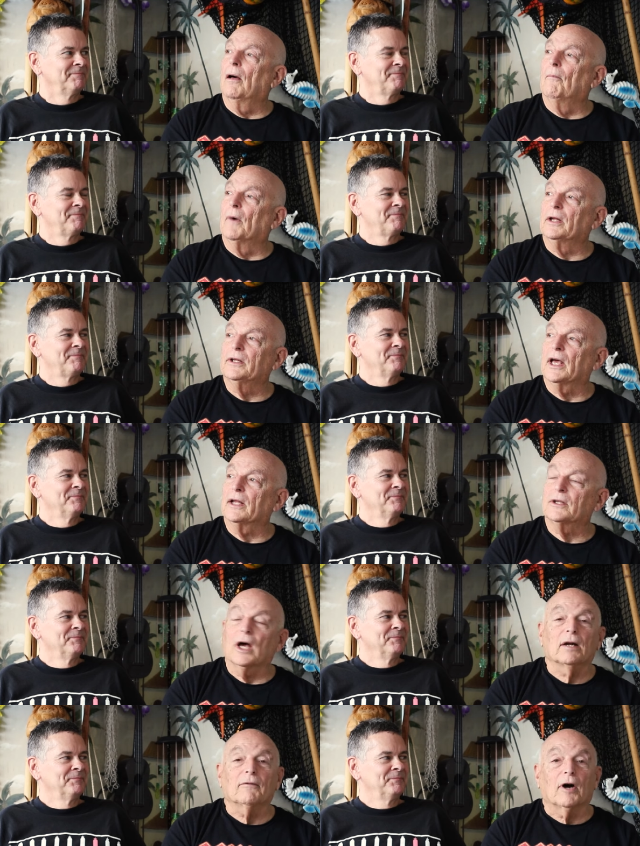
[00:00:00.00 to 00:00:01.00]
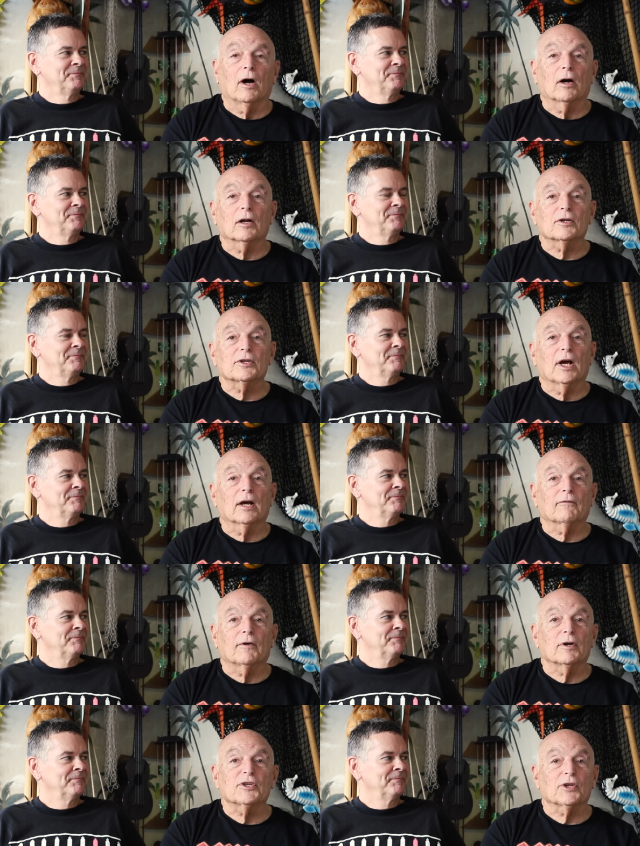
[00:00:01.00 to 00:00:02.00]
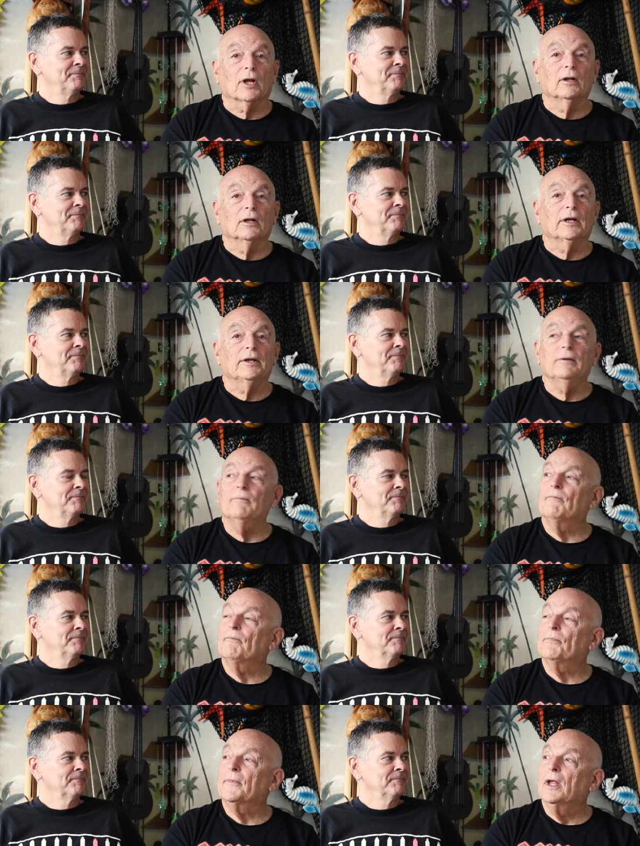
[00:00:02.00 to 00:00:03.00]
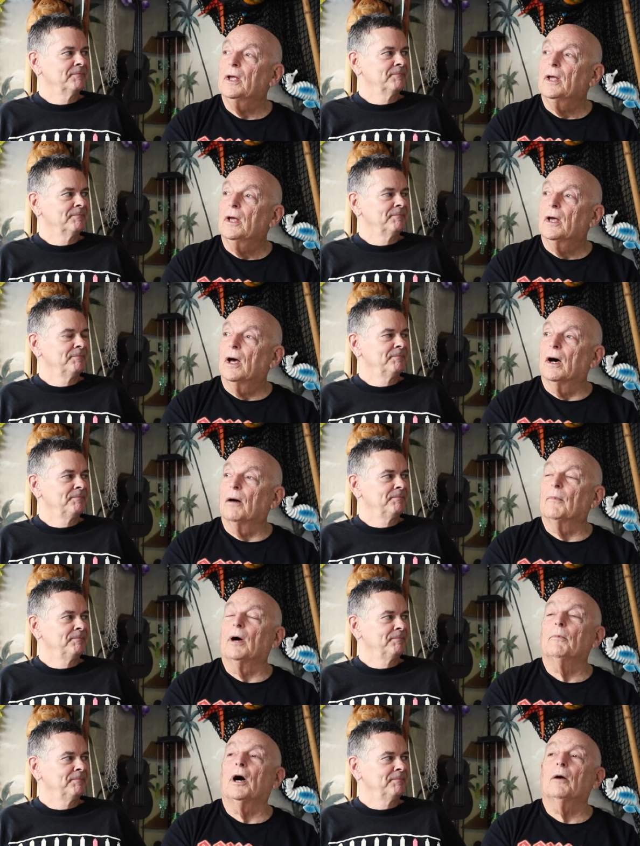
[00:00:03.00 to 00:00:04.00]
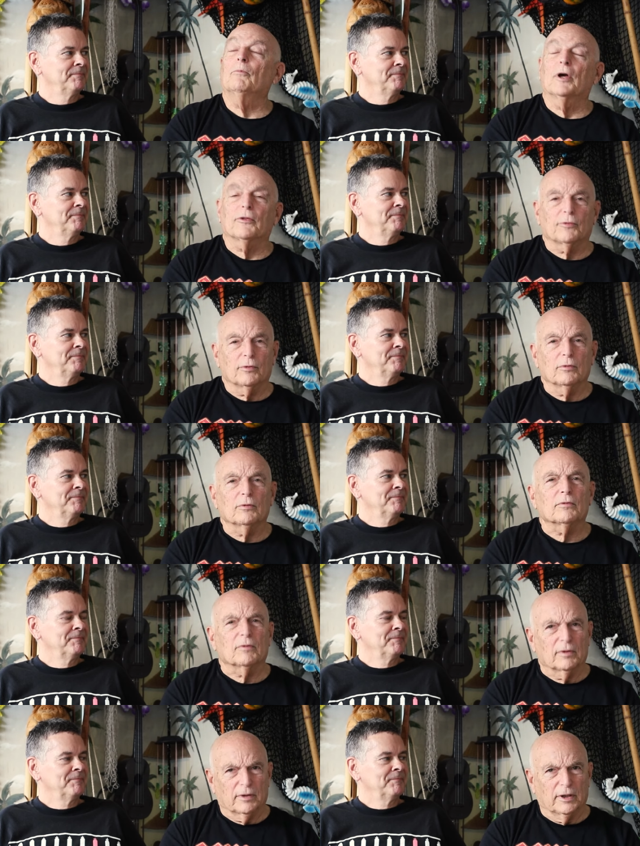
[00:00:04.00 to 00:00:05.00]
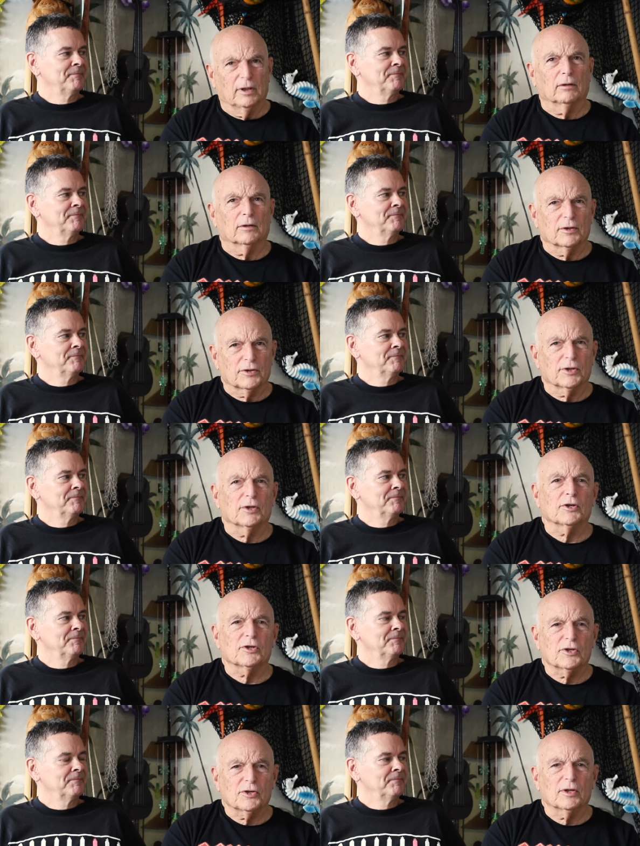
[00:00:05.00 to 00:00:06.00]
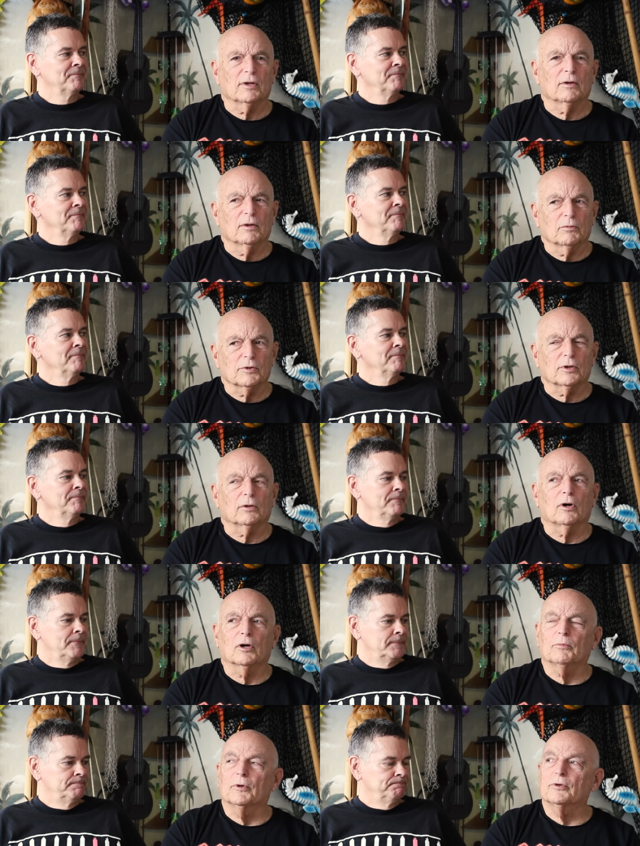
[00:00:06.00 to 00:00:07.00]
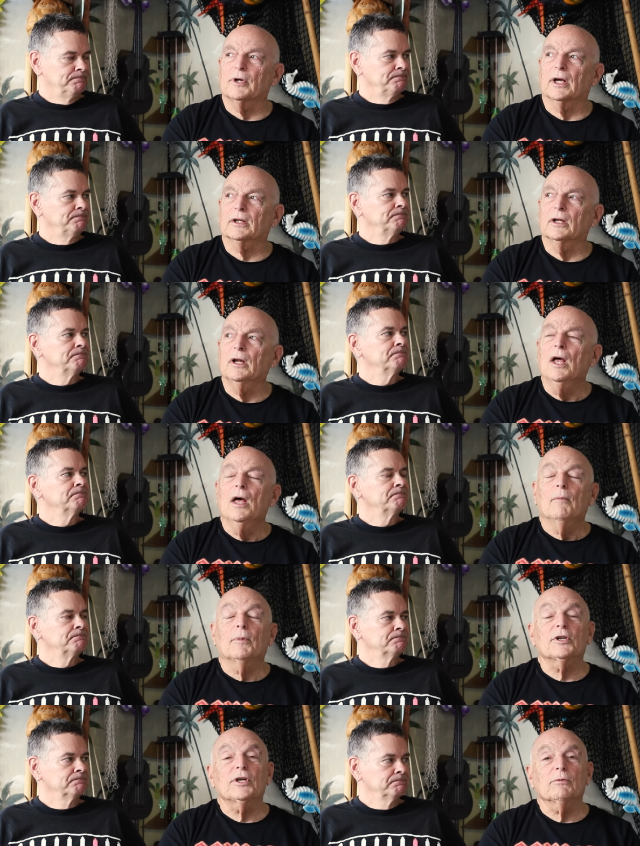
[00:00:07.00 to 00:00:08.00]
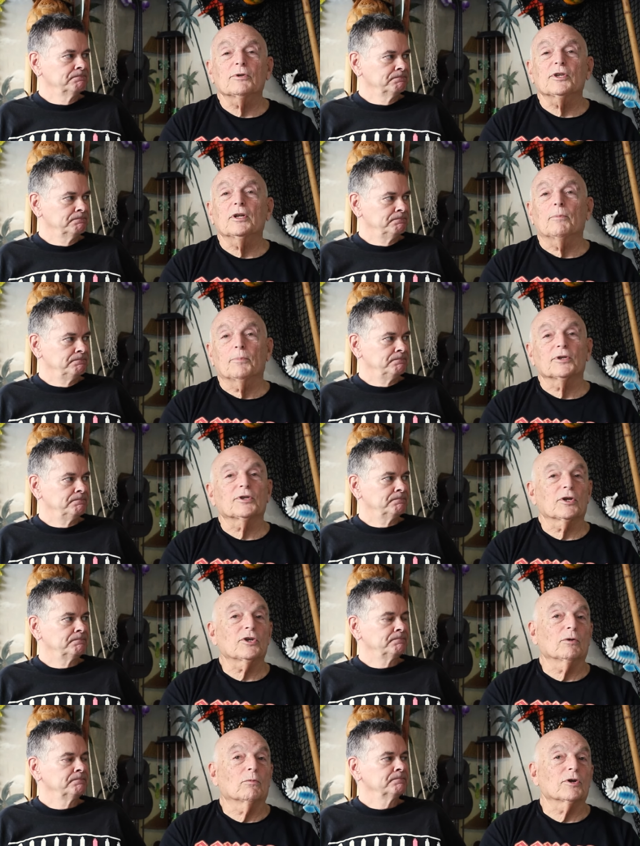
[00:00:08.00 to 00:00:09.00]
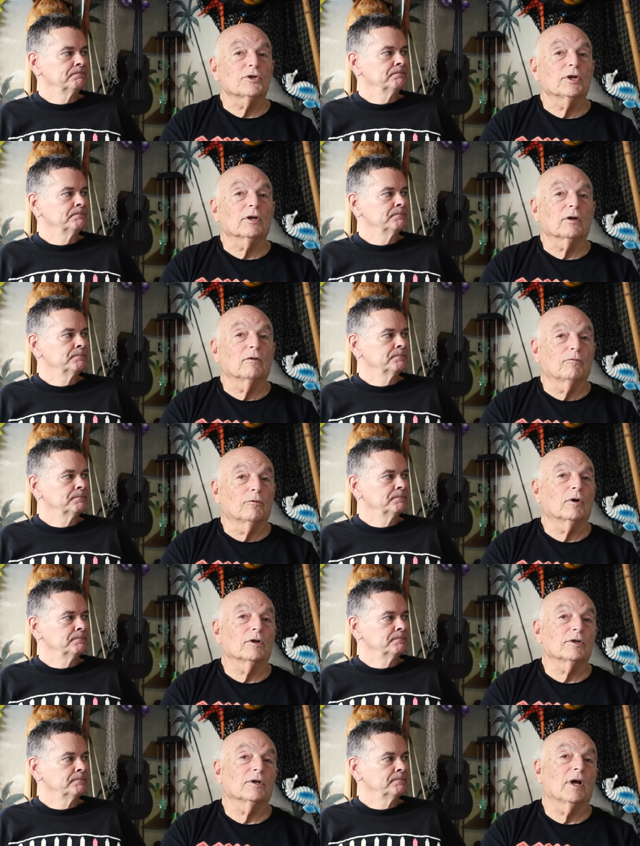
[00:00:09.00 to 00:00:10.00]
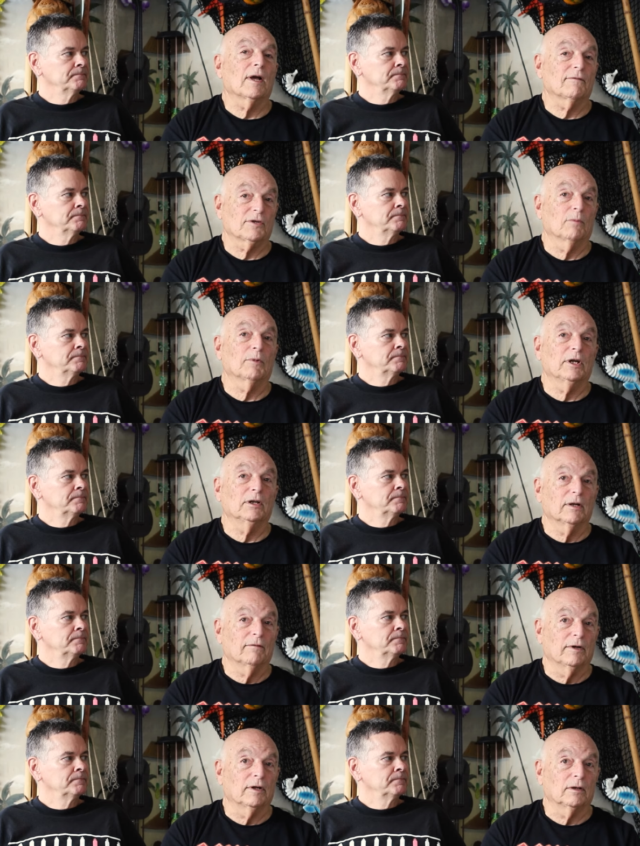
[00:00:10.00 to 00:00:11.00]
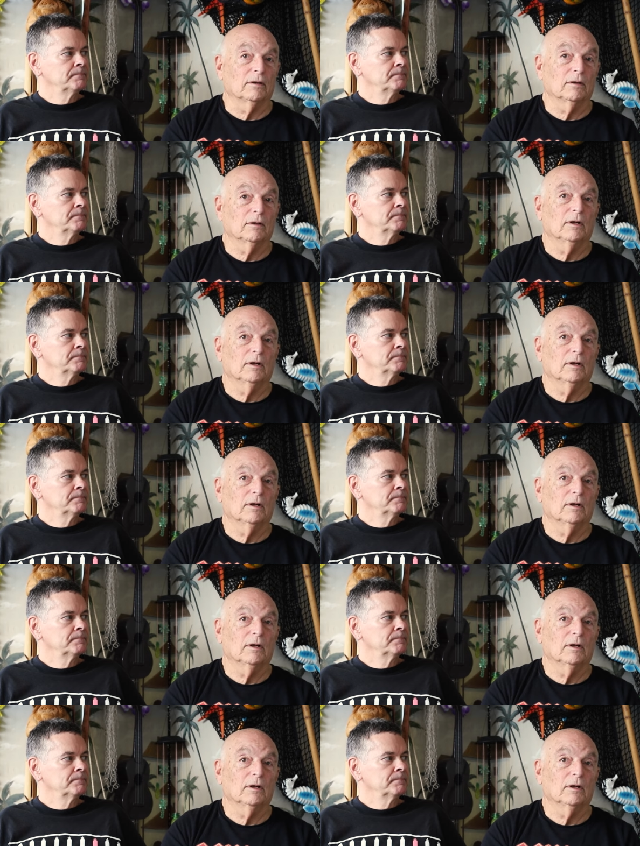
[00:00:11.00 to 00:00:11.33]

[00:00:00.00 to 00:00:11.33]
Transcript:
Speaker 1: My dad died of a heart attack very suddenly. My mom went through illnesses. It was a long protracted, but she was in a position where she could afford to have somebody live in